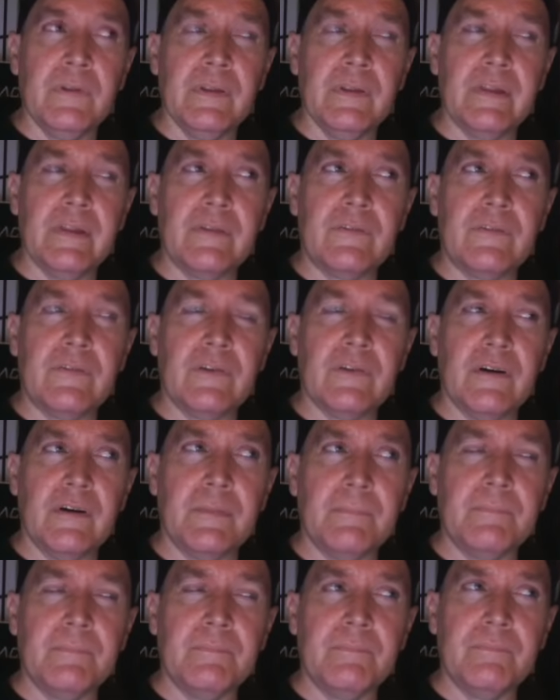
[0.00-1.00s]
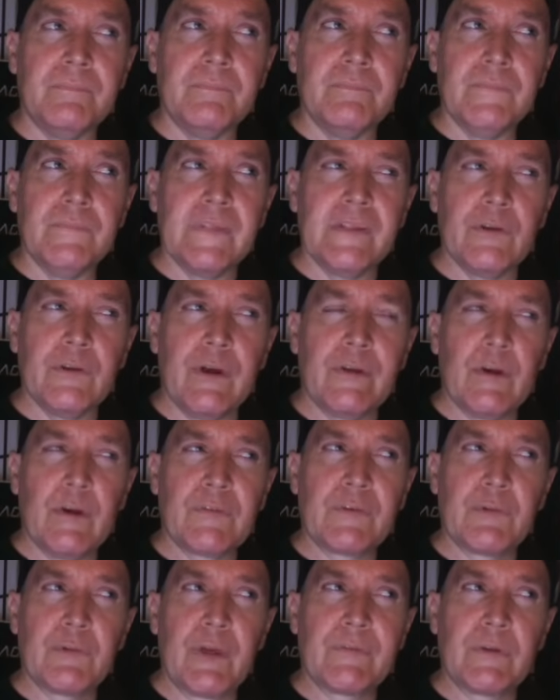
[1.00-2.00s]
it's um you, you have
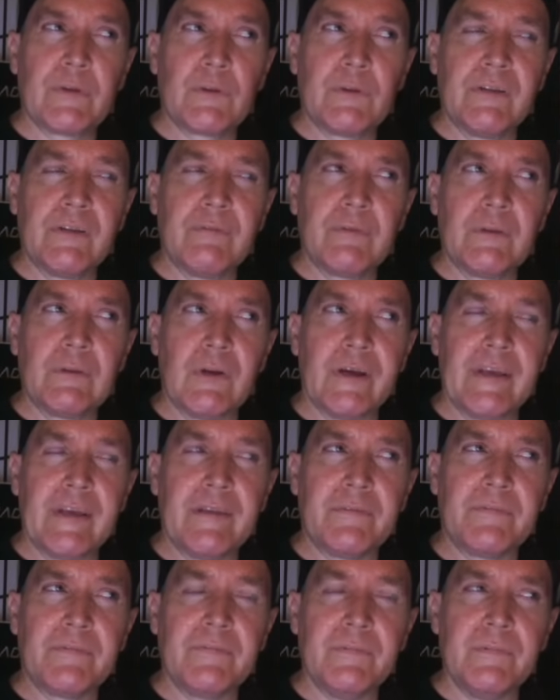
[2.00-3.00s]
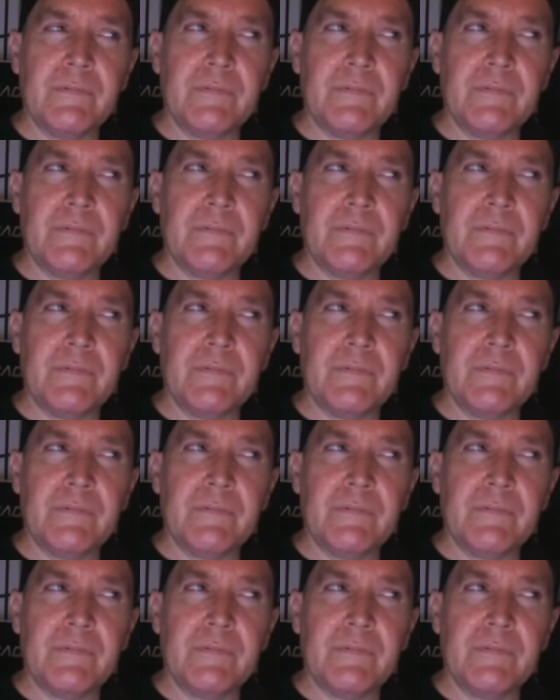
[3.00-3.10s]
to you have to live life